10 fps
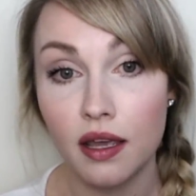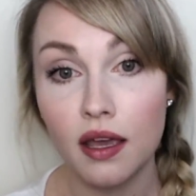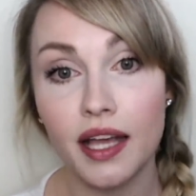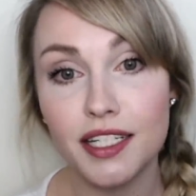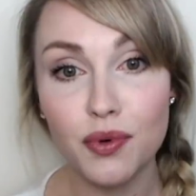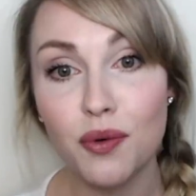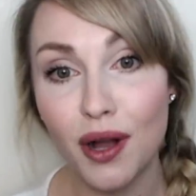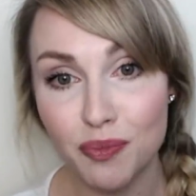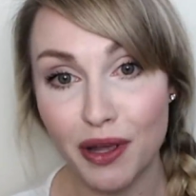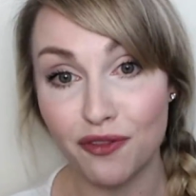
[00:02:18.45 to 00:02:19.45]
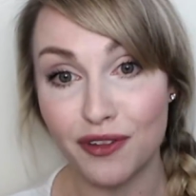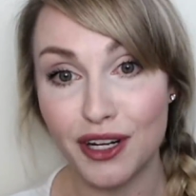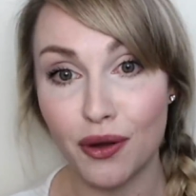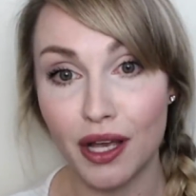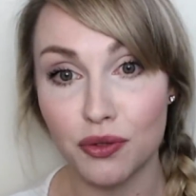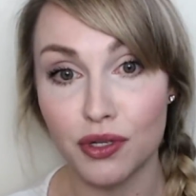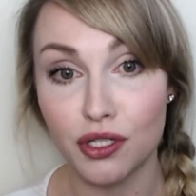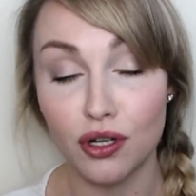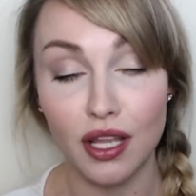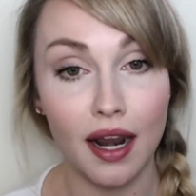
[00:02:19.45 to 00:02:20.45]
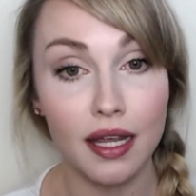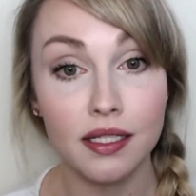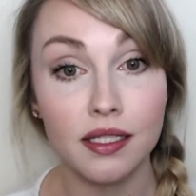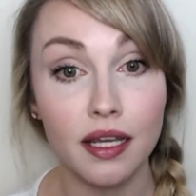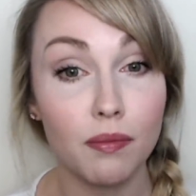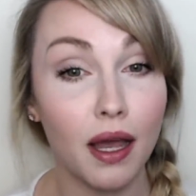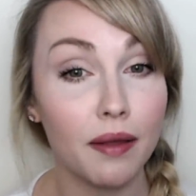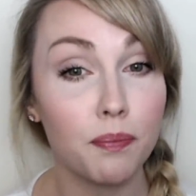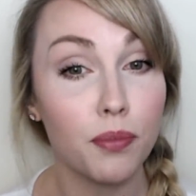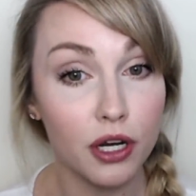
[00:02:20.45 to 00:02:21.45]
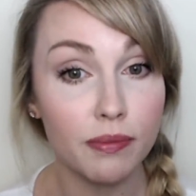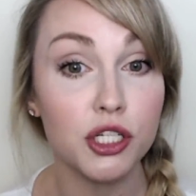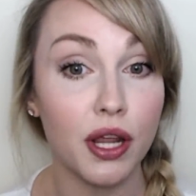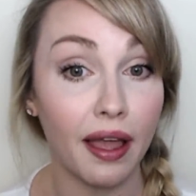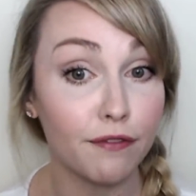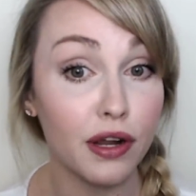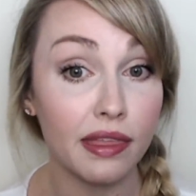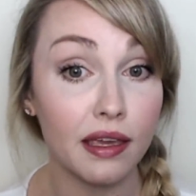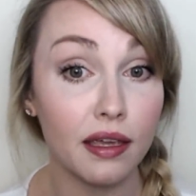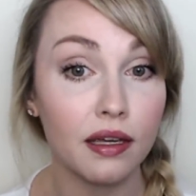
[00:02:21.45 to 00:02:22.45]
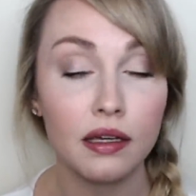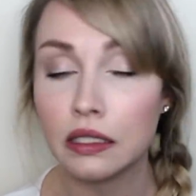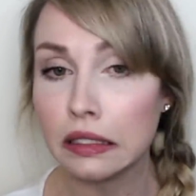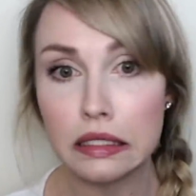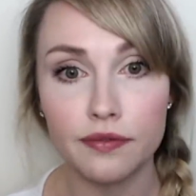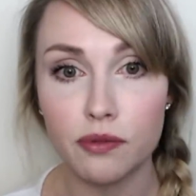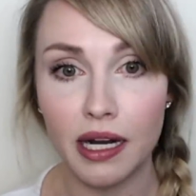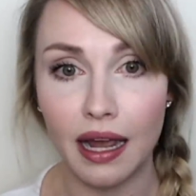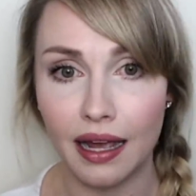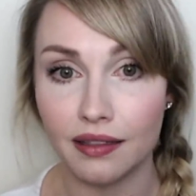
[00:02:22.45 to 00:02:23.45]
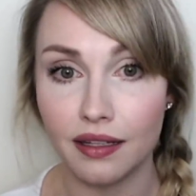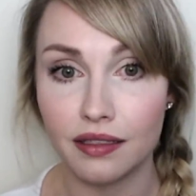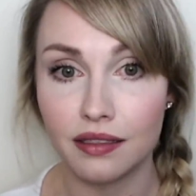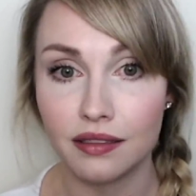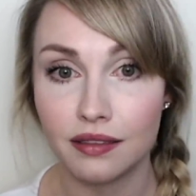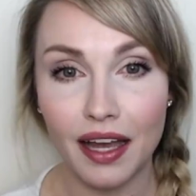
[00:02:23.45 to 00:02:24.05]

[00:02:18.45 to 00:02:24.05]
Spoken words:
I did rewatch my own video as a result, and I stand by pretty much everything except for my eyeliner.